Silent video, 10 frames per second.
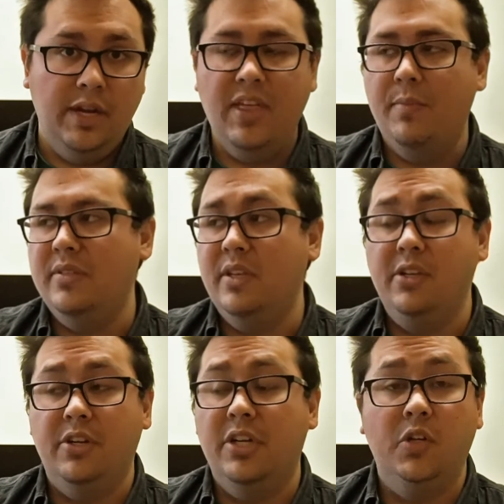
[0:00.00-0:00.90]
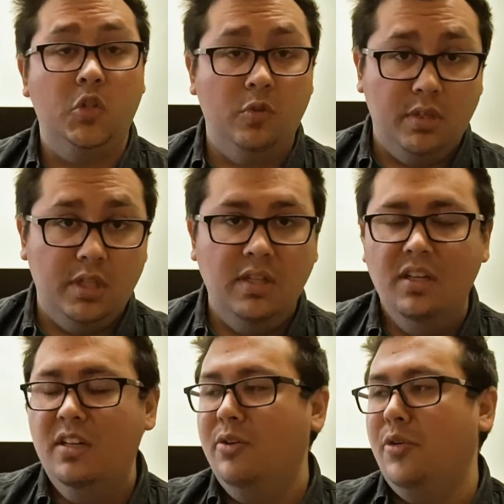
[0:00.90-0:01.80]
If that means that you're gonna Uber
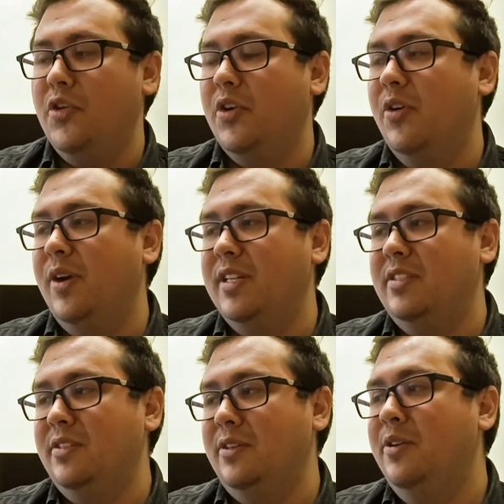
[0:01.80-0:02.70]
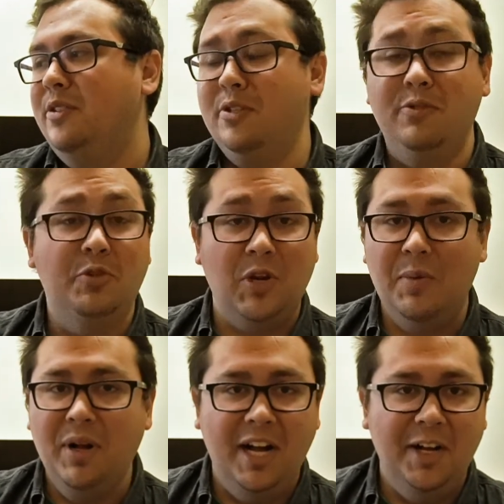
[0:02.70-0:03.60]
or you're going to do
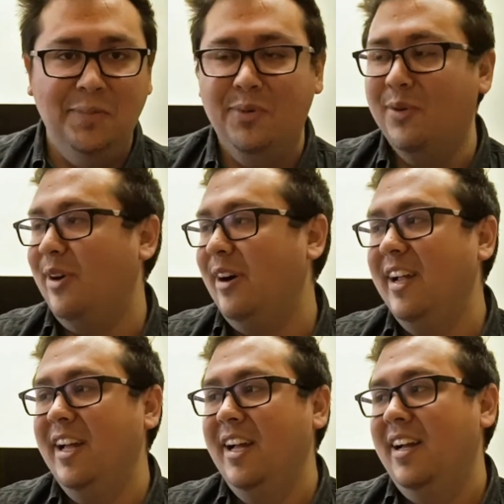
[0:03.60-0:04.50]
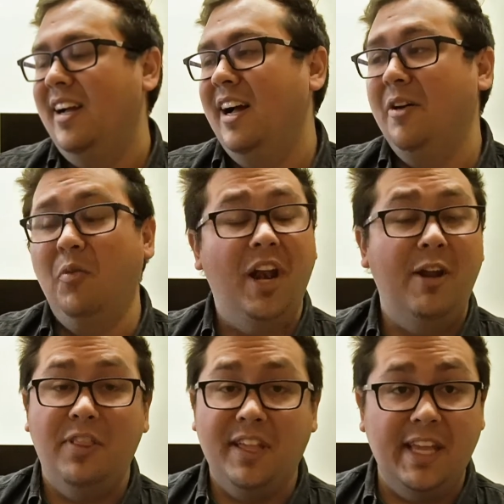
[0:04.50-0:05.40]
Grubhub or
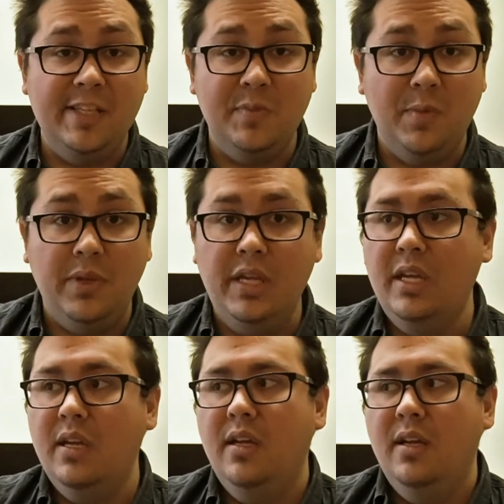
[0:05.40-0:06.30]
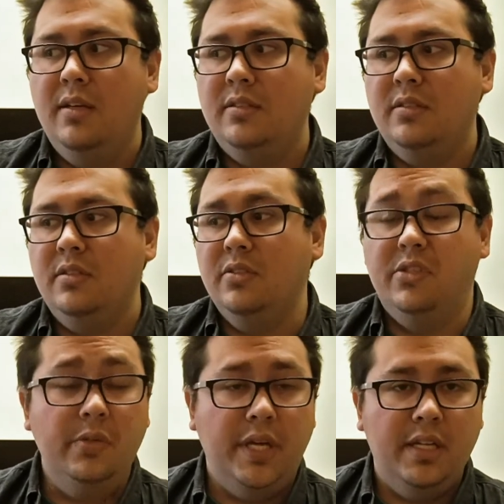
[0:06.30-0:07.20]
whatever the case may be,
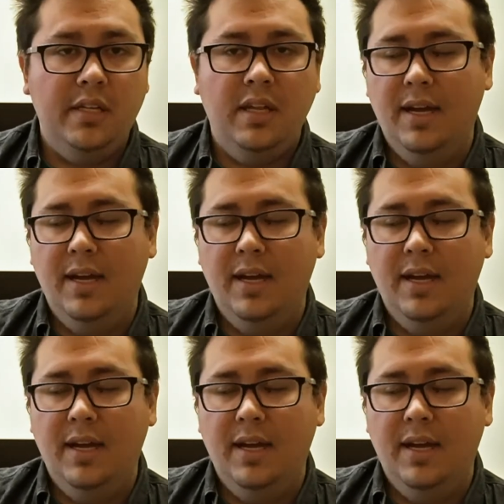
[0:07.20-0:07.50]
do it.